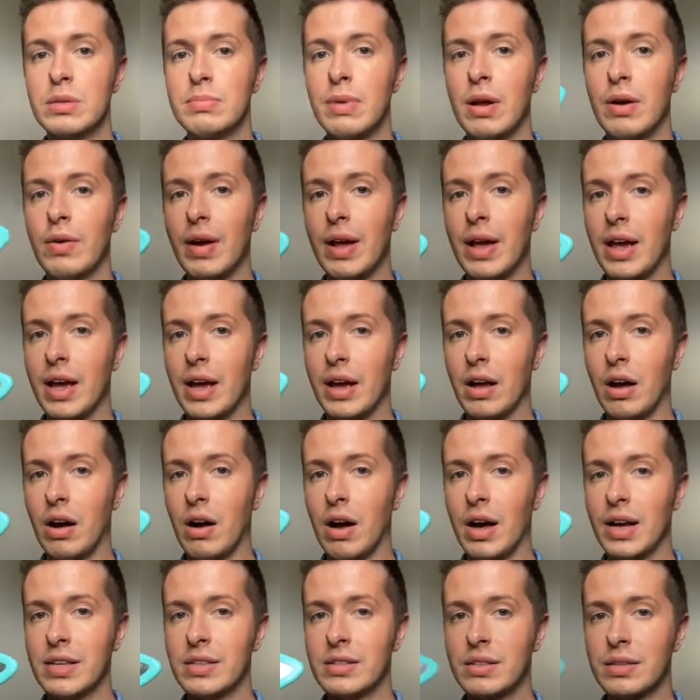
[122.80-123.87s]
mirror here,
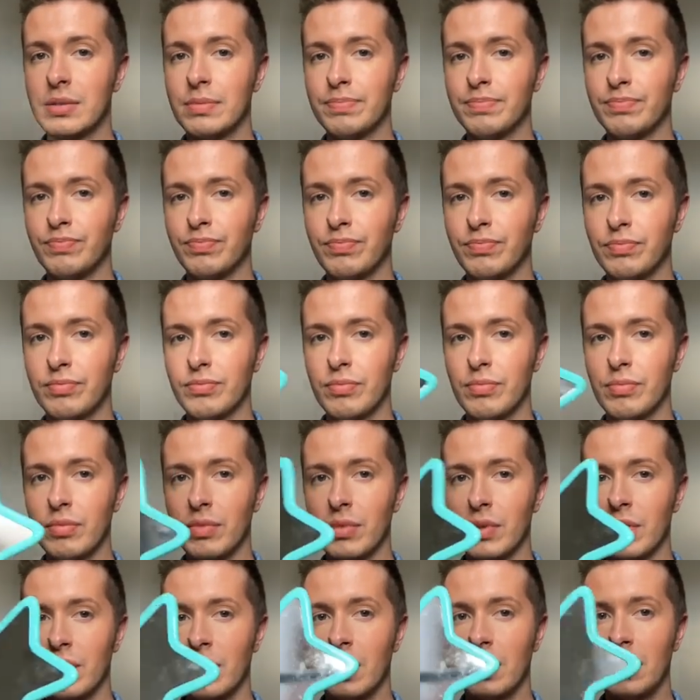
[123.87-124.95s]
guys.
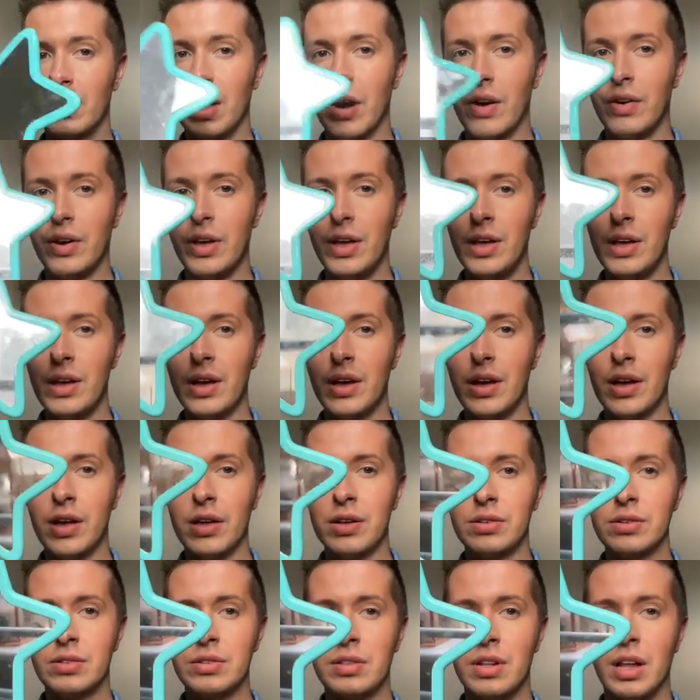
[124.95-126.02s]
There it
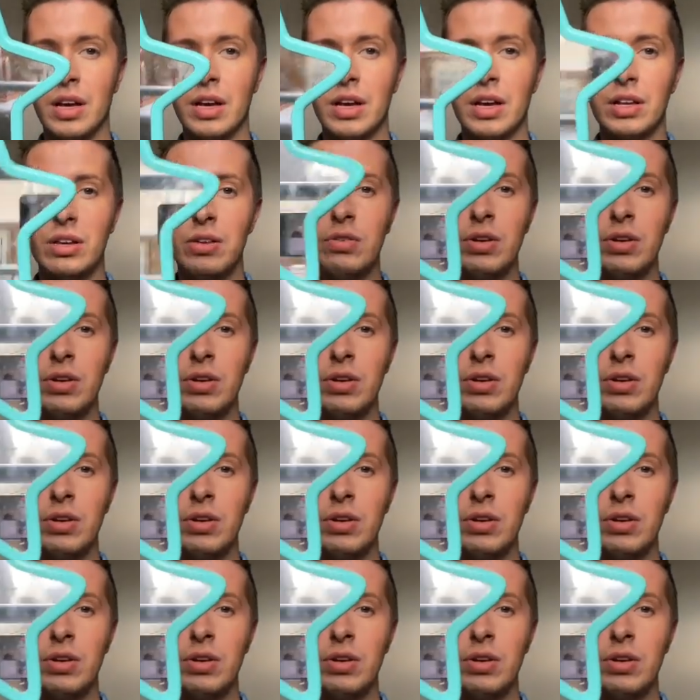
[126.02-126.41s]
is. Like, can you